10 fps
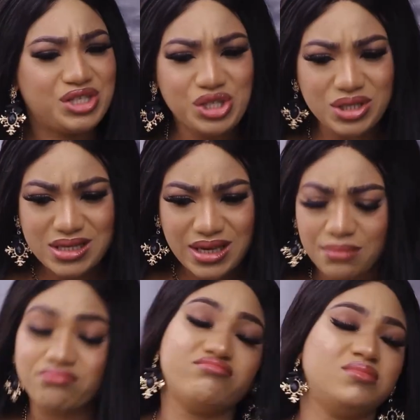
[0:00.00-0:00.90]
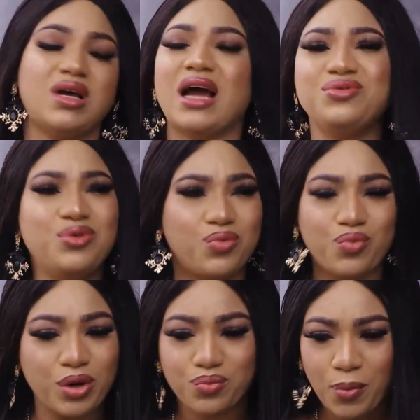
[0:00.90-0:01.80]
She just... I don't know.
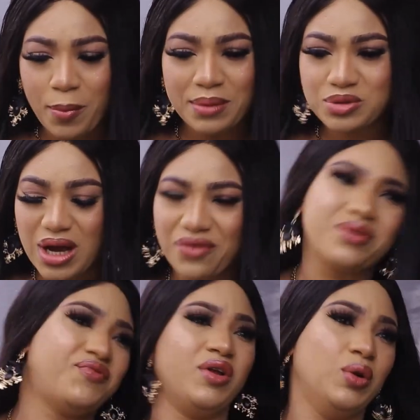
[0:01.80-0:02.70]
What problem do you have with